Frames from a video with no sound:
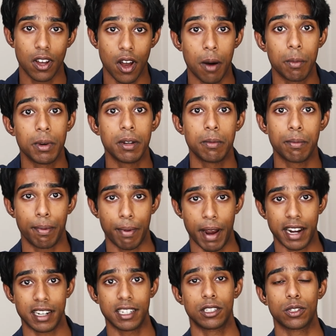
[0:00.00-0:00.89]
common
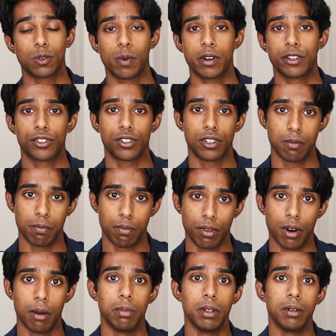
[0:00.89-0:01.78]
practice question
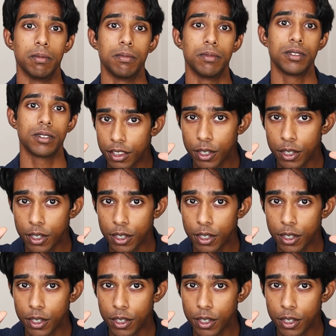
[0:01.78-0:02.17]
problems.